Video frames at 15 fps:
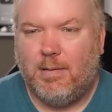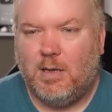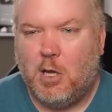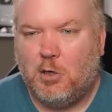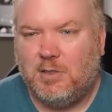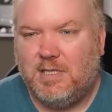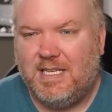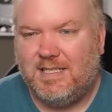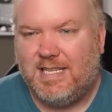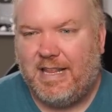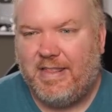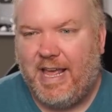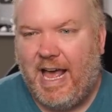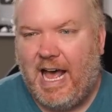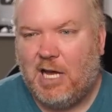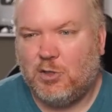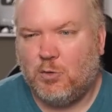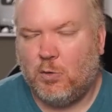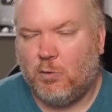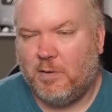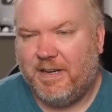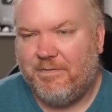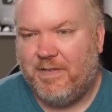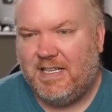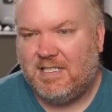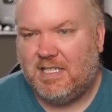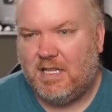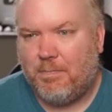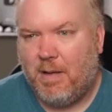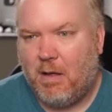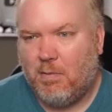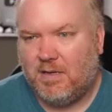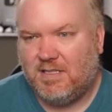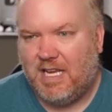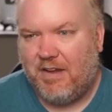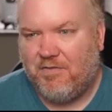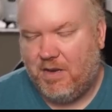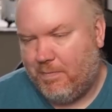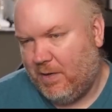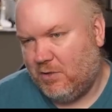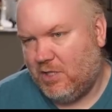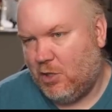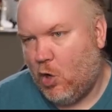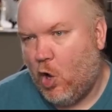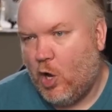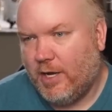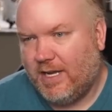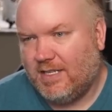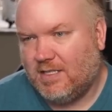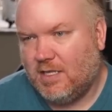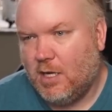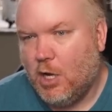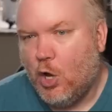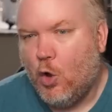Pelosi said the House will revisit the public safety bills in August,